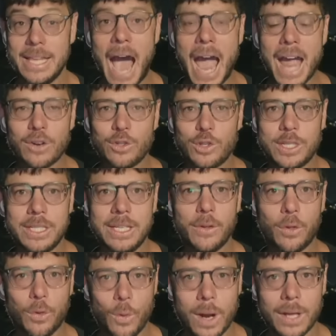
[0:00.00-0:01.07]
The IRGC
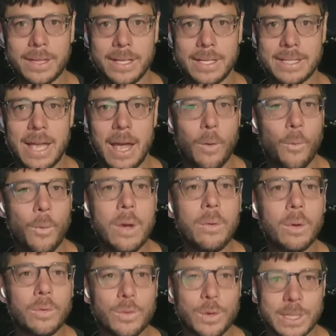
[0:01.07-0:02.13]
threatens we
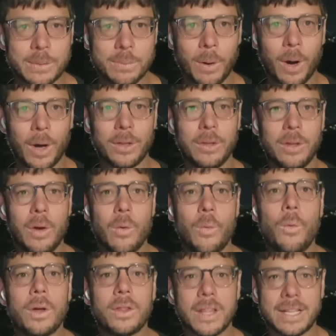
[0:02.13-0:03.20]
will respond
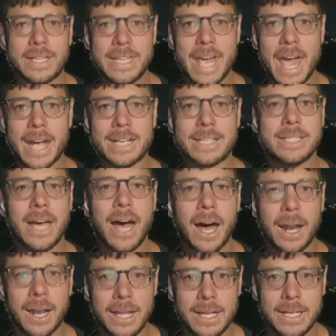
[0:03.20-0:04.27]
with attacks on